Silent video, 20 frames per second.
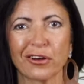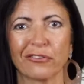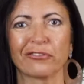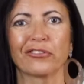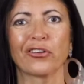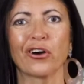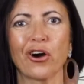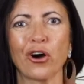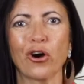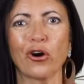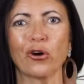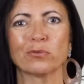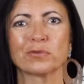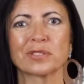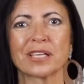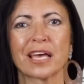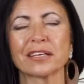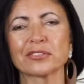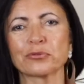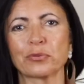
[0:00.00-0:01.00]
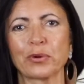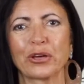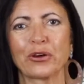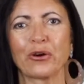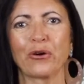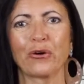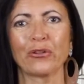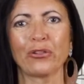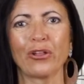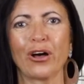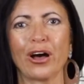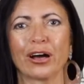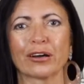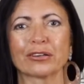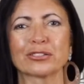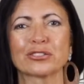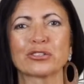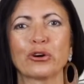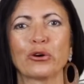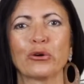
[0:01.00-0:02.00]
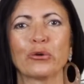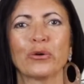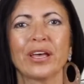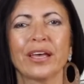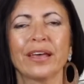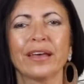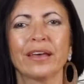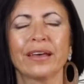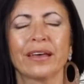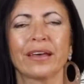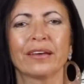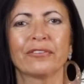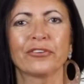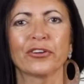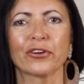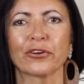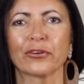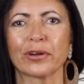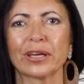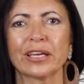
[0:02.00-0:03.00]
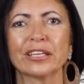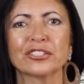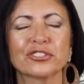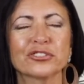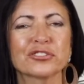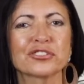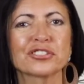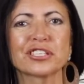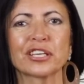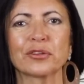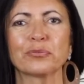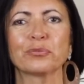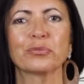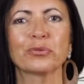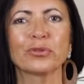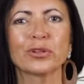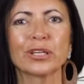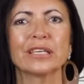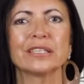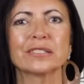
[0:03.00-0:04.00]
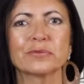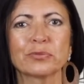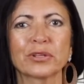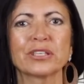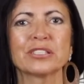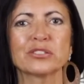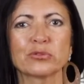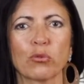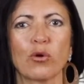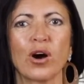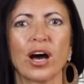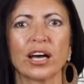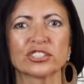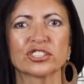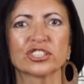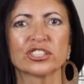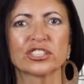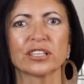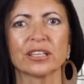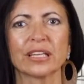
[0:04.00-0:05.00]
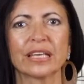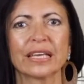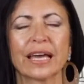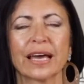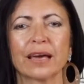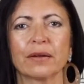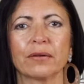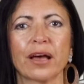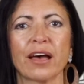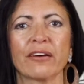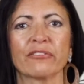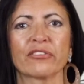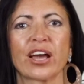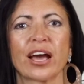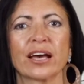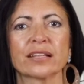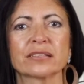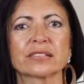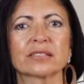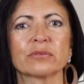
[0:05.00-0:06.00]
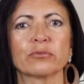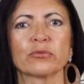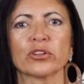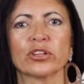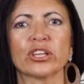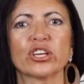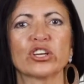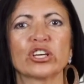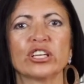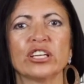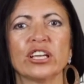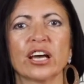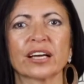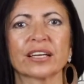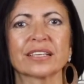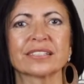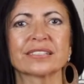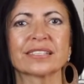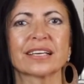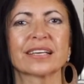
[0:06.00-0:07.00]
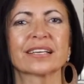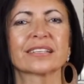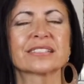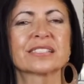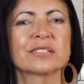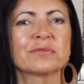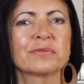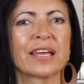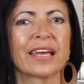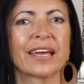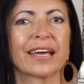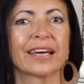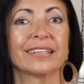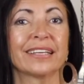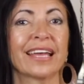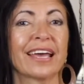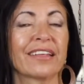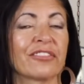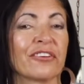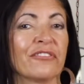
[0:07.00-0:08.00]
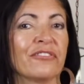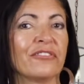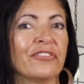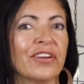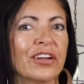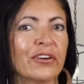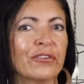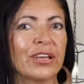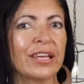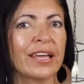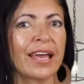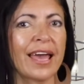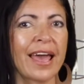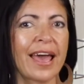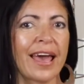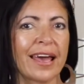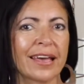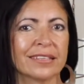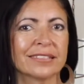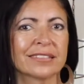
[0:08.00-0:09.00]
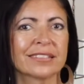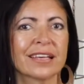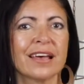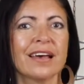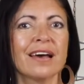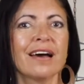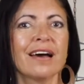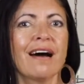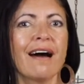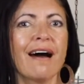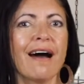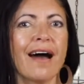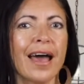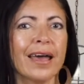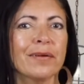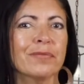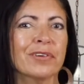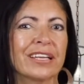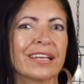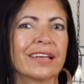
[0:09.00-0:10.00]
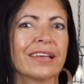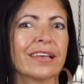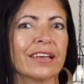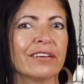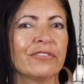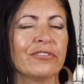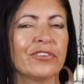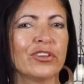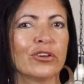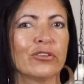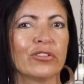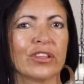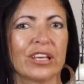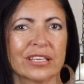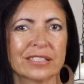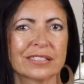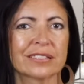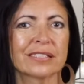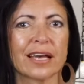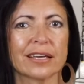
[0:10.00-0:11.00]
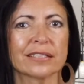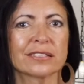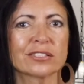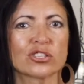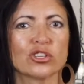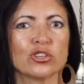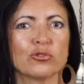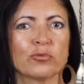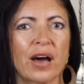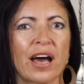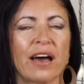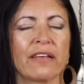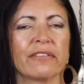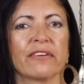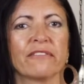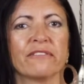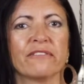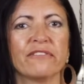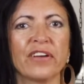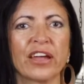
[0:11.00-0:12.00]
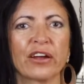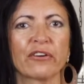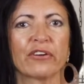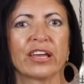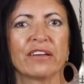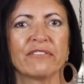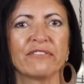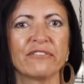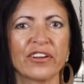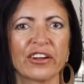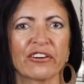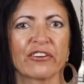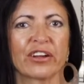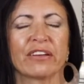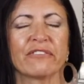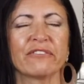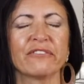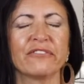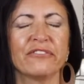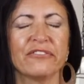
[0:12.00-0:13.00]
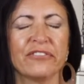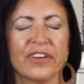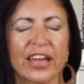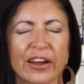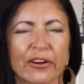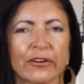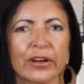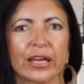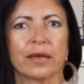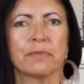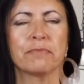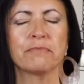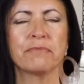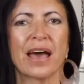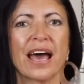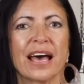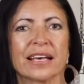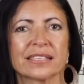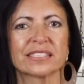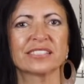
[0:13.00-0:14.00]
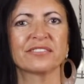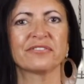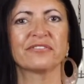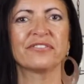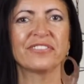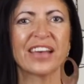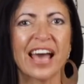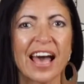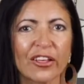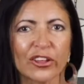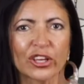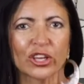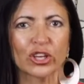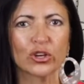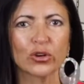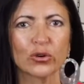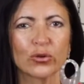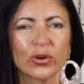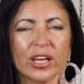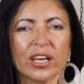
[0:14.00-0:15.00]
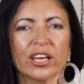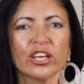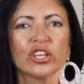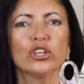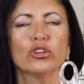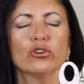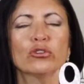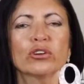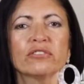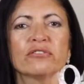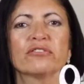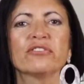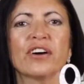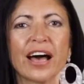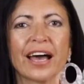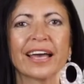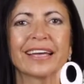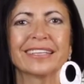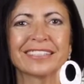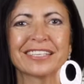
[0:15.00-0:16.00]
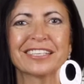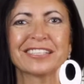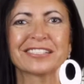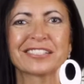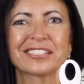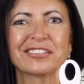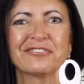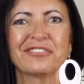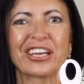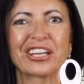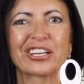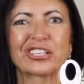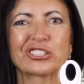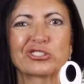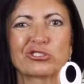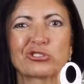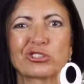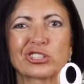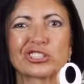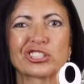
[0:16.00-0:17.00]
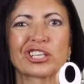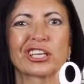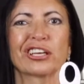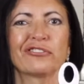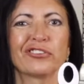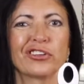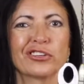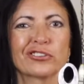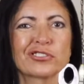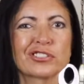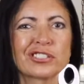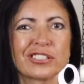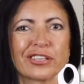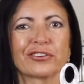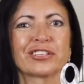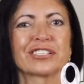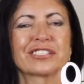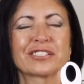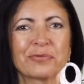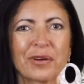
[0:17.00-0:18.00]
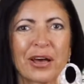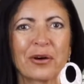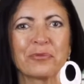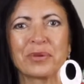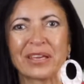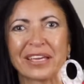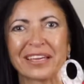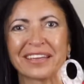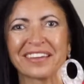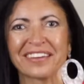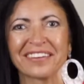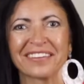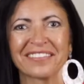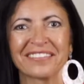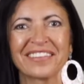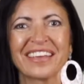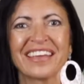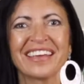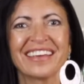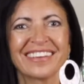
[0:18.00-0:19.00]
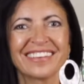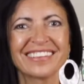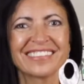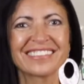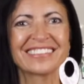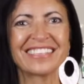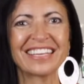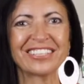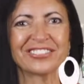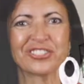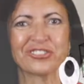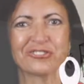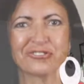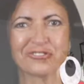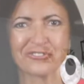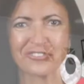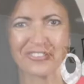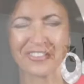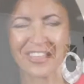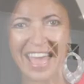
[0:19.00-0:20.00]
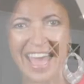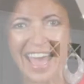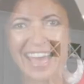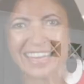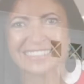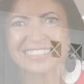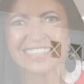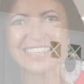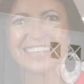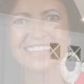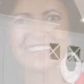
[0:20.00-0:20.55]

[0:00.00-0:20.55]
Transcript: of the homes as we go along. So if you're interested, please watch to the end. I've got some really good nuggets. And at the very end, I'm going to give you the inside scoop on the very best value you can find in Savannah, Georgia if you're serious about being here. Stay tuned for that.